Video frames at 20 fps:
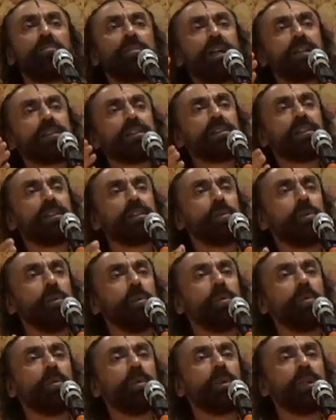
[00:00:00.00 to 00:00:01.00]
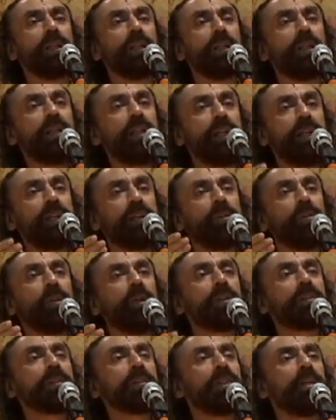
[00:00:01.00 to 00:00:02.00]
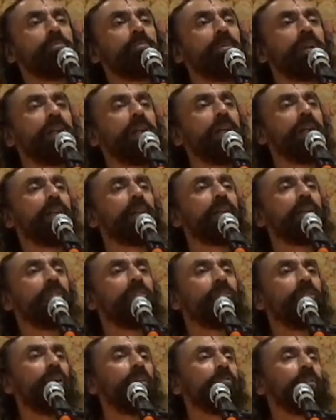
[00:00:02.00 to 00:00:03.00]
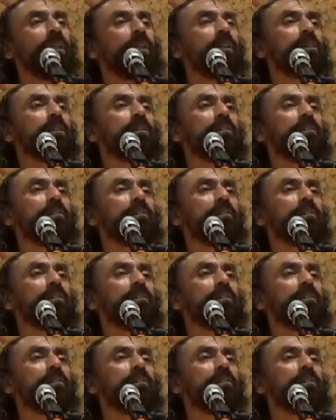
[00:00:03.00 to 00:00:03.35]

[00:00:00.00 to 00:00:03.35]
months ago, he had got separated from his